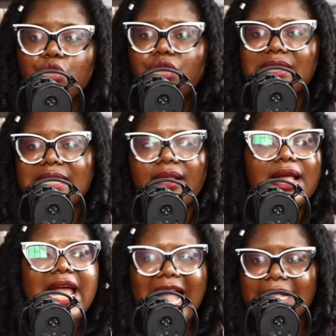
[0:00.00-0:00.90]
not tell
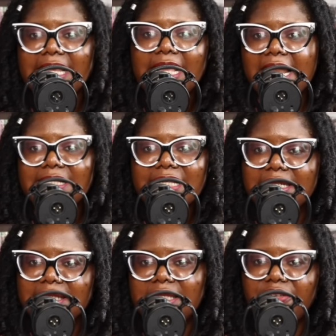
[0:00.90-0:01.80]
at a glance that
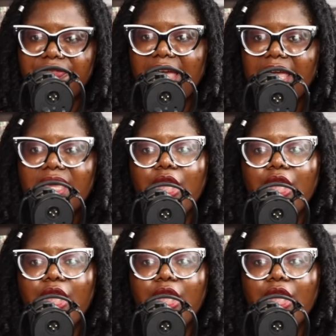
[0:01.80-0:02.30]
this is a fake,